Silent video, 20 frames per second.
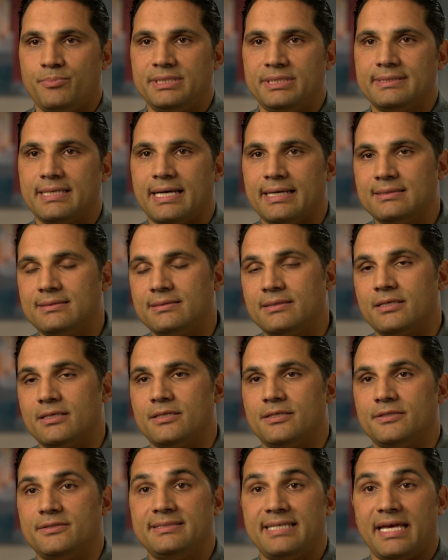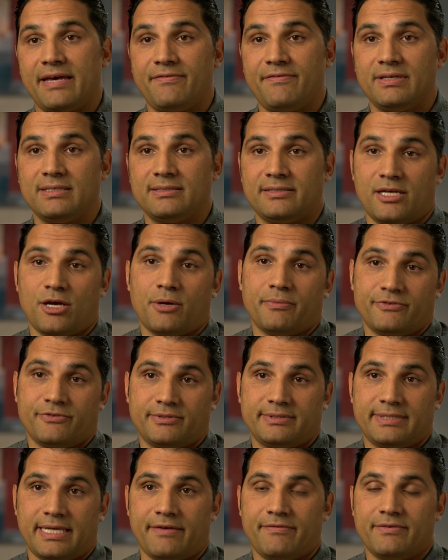Besides the savings, the
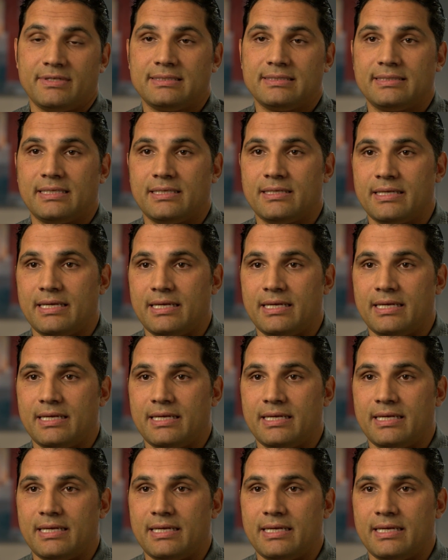obvious savings in,